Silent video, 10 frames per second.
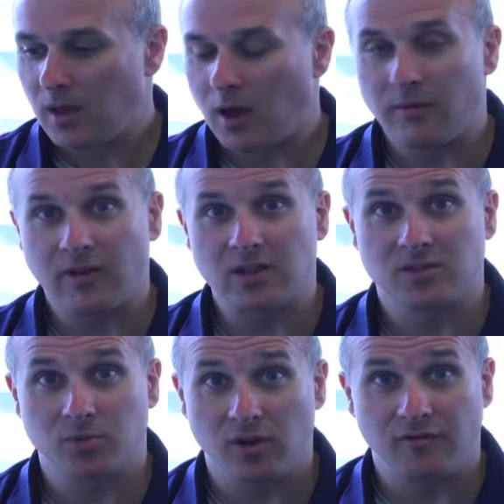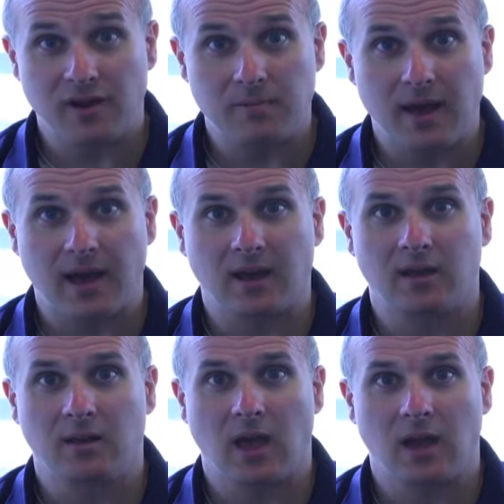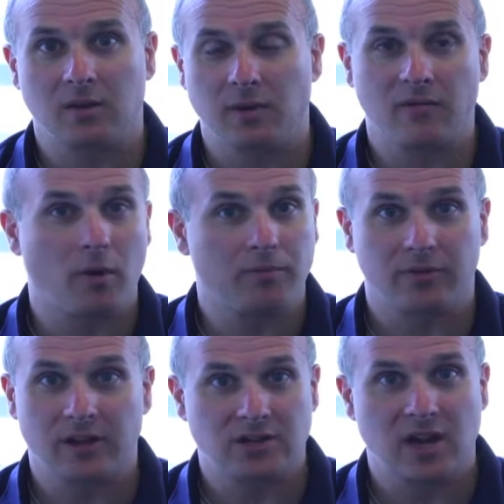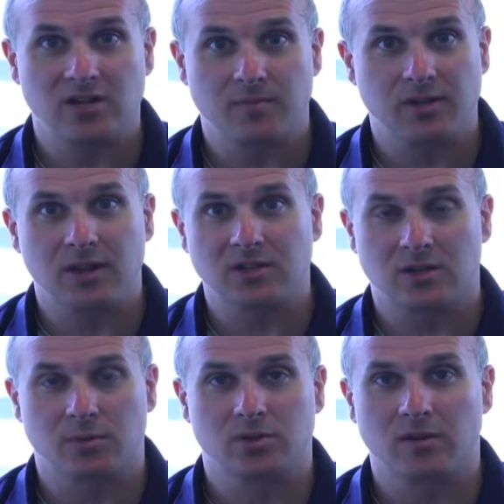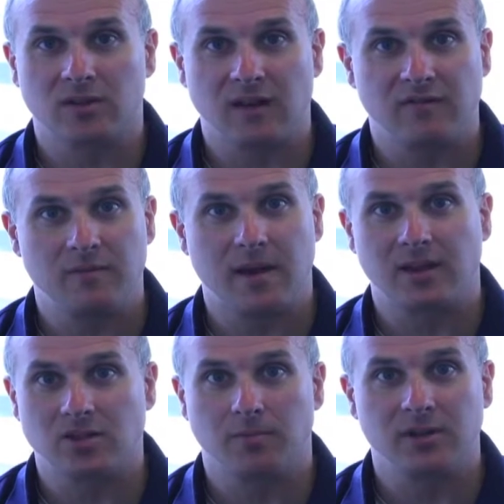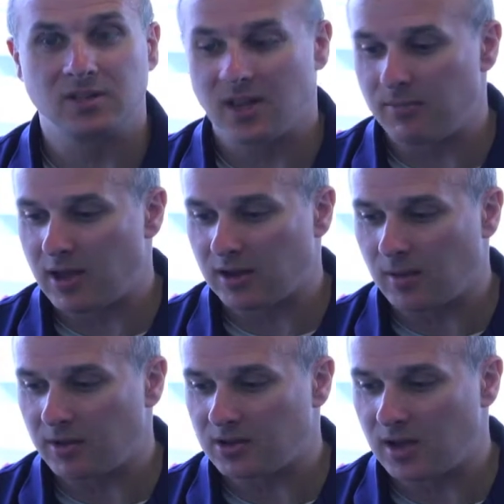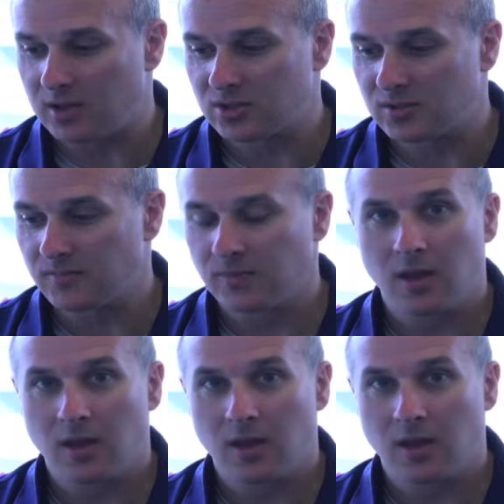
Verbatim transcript: Uh, we've gotten some good feedback, and we've hopefully changed some things as a result of that feedback, so please keep that coming to us.